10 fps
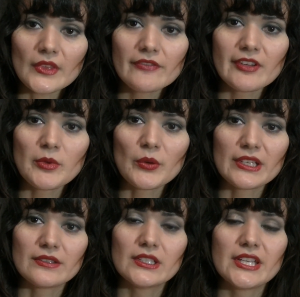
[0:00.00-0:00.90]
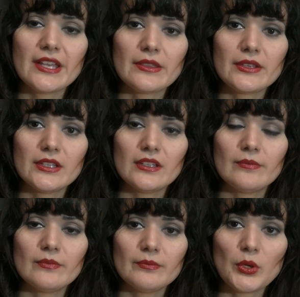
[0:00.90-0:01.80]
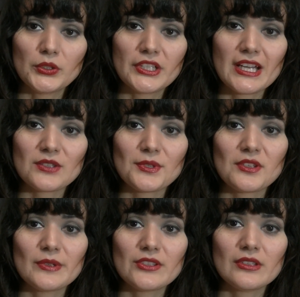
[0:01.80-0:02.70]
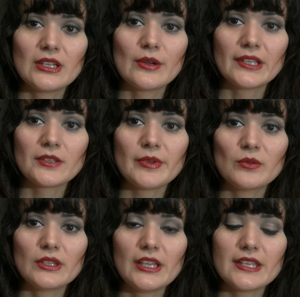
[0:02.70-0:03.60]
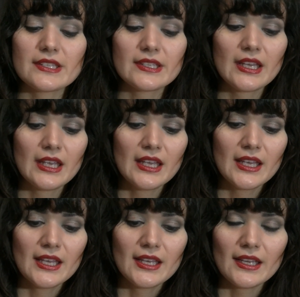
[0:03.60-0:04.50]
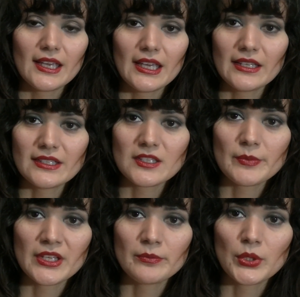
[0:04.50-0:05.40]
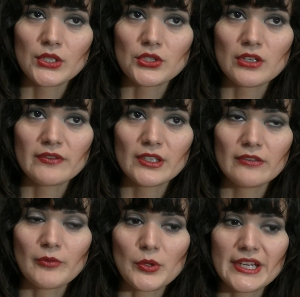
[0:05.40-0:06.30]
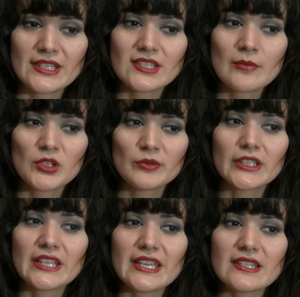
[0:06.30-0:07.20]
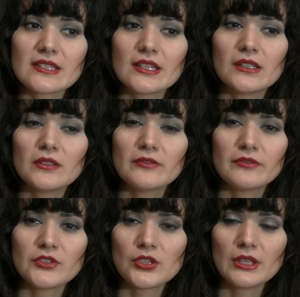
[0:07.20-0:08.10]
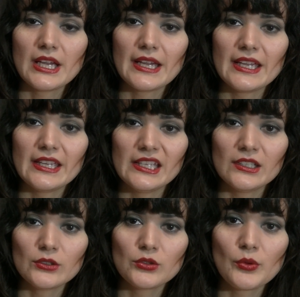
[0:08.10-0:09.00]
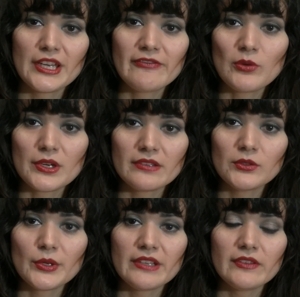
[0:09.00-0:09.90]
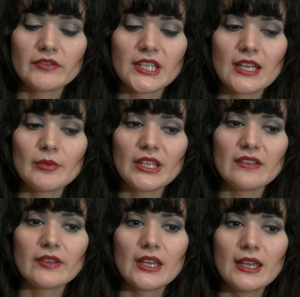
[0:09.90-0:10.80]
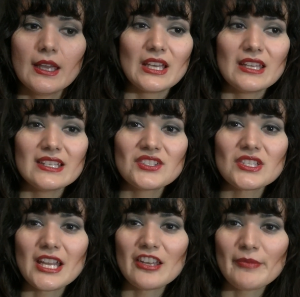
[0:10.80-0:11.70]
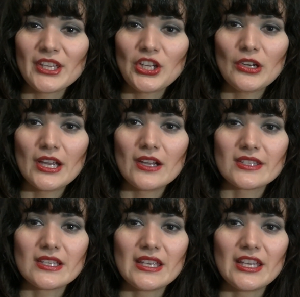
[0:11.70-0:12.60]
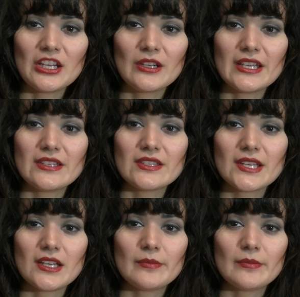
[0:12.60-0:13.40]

13th, Poltergeist was originally going to be released, and it's been pushed over for a summer release of July 24th of 2015, I believe. That's just kind of my curiosity here, is